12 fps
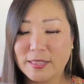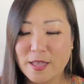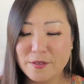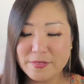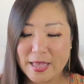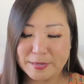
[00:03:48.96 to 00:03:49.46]
I
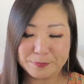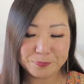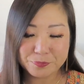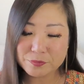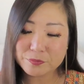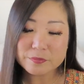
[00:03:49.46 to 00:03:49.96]
love that.
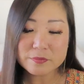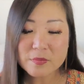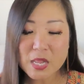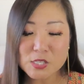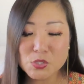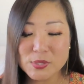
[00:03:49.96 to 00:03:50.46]

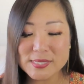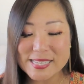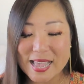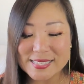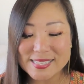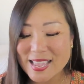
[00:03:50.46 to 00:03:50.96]
So it
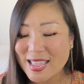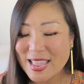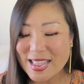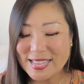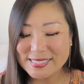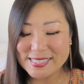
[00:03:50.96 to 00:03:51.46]
says,
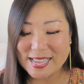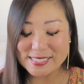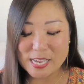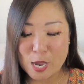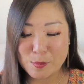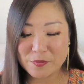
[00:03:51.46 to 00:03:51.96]
it's that
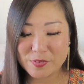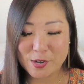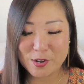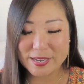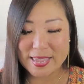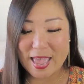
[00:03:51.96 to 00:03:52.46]
time of
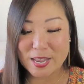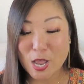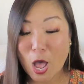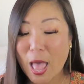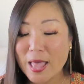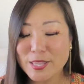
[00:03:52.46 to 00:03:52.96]
year again.
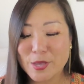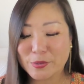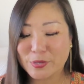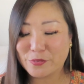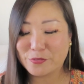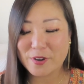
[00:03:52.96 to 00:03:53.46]
Hello,
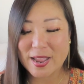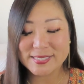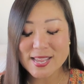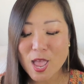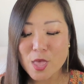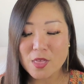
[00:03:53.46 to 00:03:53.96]
good
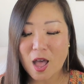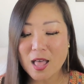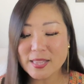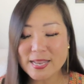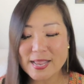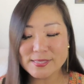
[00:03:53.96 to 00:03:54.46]
friend. The
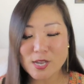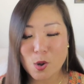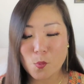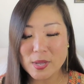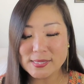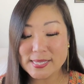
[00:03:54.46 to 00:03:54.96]
holidays
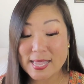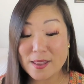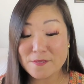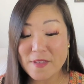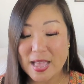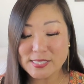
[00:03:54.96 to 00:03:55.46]
are once
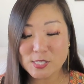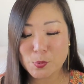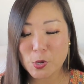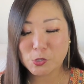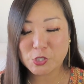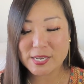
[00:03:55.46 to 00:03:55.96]
again fast
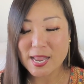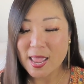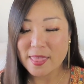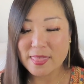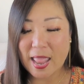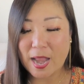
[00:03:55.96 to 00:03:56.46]
approaching.
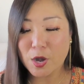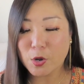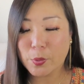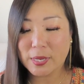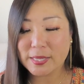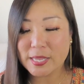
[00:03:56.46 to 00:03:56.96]
The air
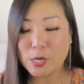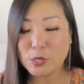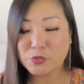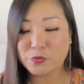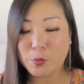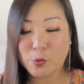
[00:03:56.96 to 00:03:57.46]
quickly
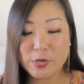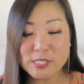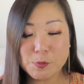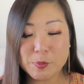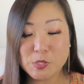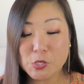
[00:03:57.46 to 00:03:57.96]
goes from
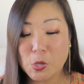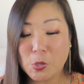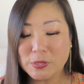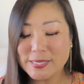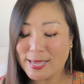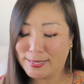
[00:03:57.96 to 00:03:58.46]
crisp to
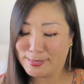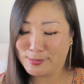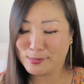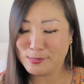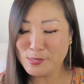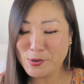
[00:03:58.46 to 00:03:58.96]
cold, at
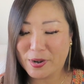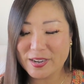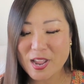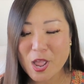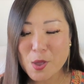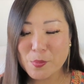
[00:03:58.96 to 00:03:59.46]
least in New
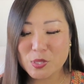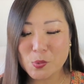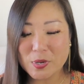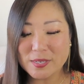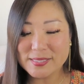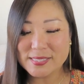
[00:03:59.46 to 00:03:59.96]
York, but the
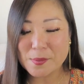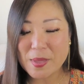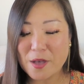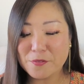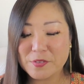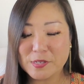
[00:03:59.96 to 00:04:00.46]
world
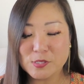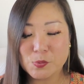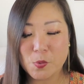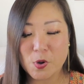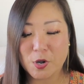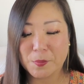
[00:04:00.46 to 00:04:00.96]
somehow feels
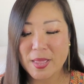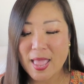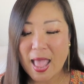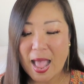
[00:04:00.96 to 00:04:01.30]
warm.